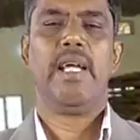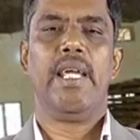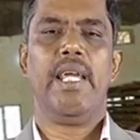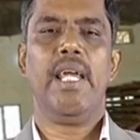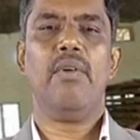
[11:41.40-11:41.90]

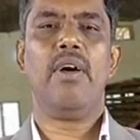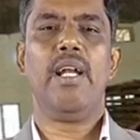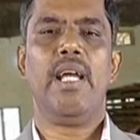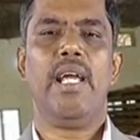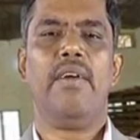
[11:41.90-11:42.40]

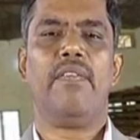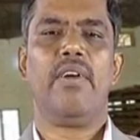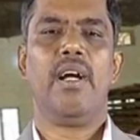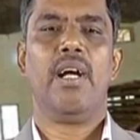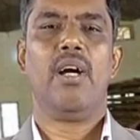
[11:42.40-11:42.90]
Even if
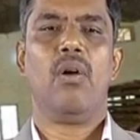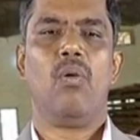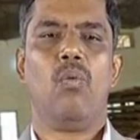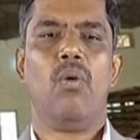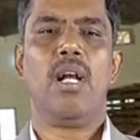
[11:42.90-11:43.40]

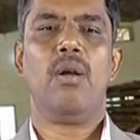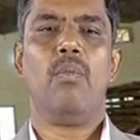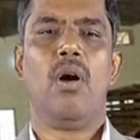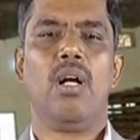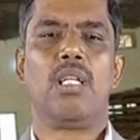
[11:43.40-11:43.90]
one
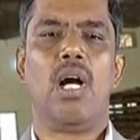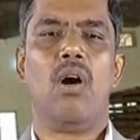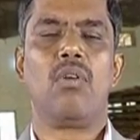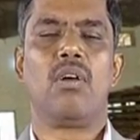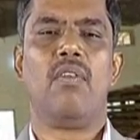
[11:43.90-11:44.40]
moth
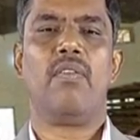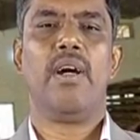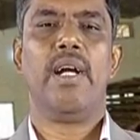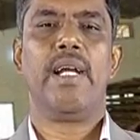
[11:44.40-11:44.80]
out of